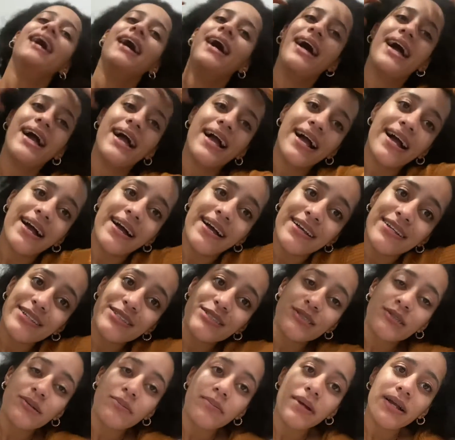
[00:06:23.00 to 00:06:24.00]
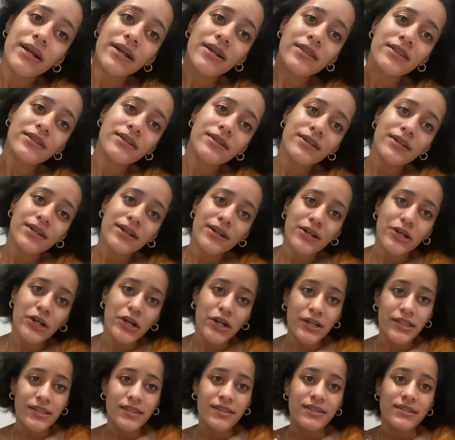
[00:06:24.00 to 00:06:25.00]
Hi guys, so my hair
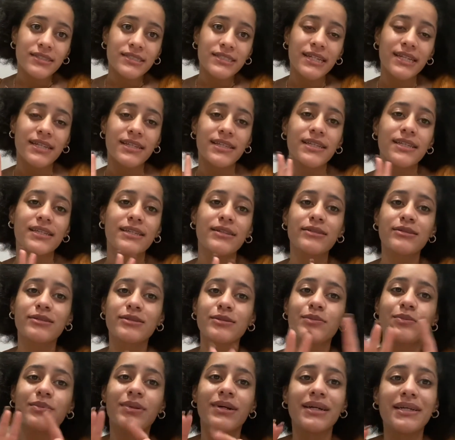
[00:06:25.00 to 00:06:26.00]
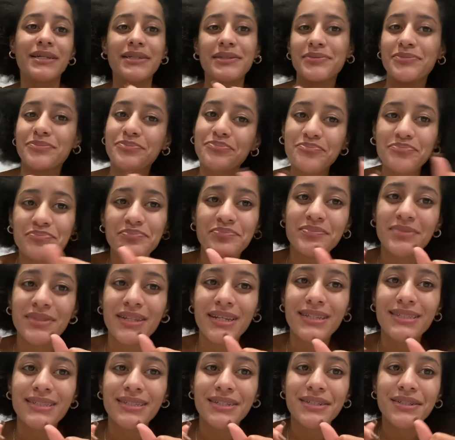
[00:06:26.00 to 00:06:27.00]
currently looks like this, but
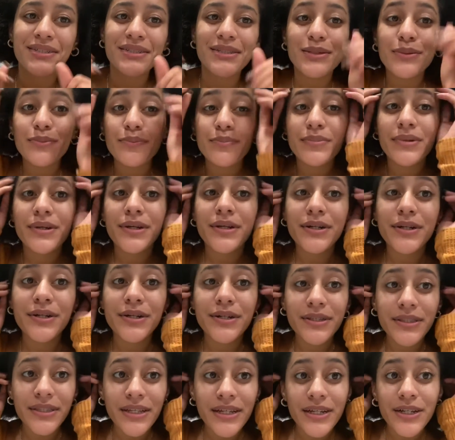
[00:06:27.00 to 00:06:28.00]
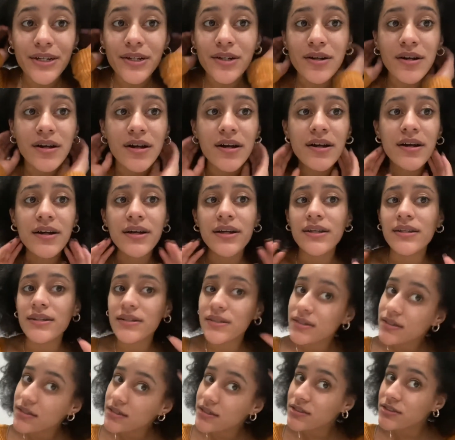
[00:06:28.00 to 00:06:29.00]
it's gonna look better later on.
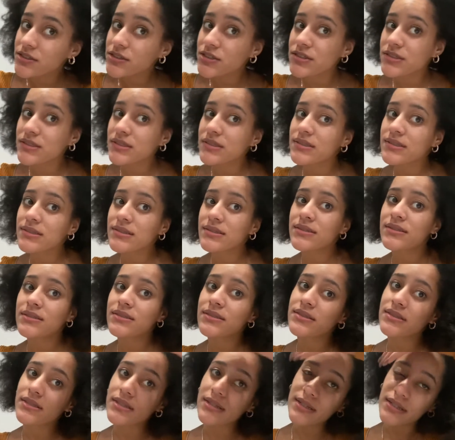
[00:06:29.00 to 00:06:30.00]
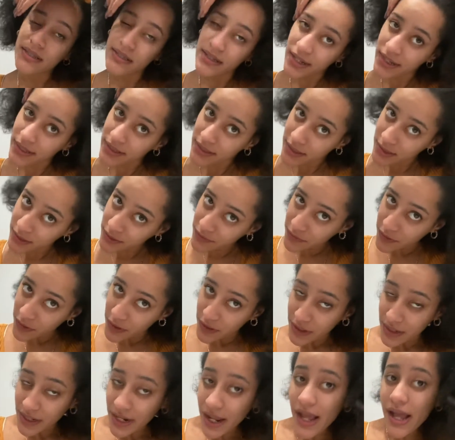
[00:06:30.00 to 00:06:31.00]
It just looks like this for
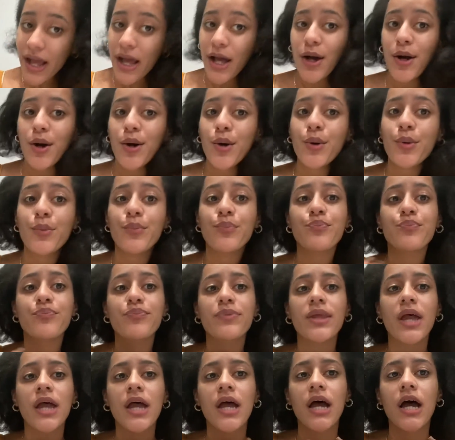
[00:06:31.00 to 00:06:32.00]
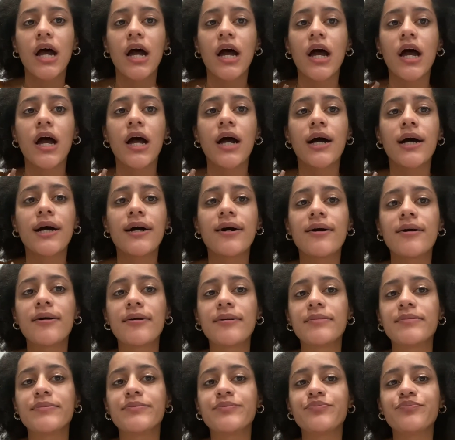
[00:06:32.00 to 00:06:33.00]
now.
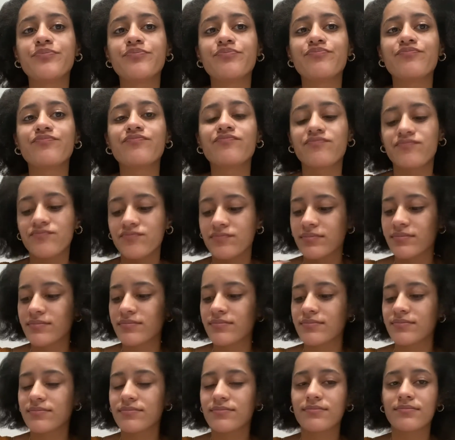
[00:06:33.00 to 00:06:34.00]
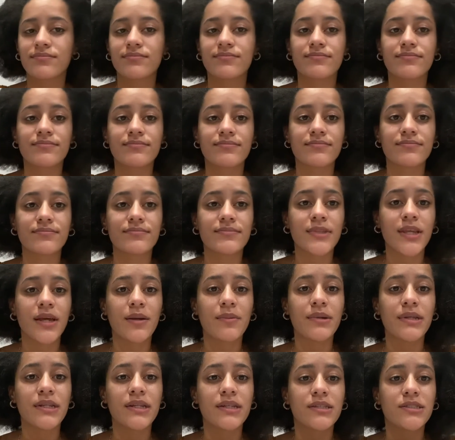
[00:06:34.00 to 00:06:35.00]
I'm
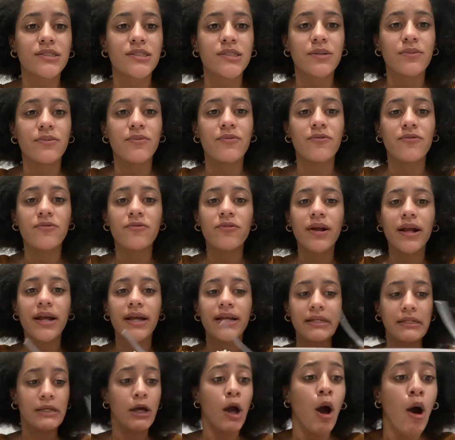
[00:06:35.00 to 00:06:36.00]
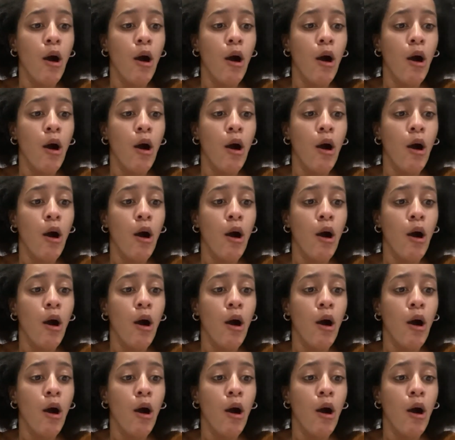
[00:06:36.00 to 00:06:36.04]
eating some rice.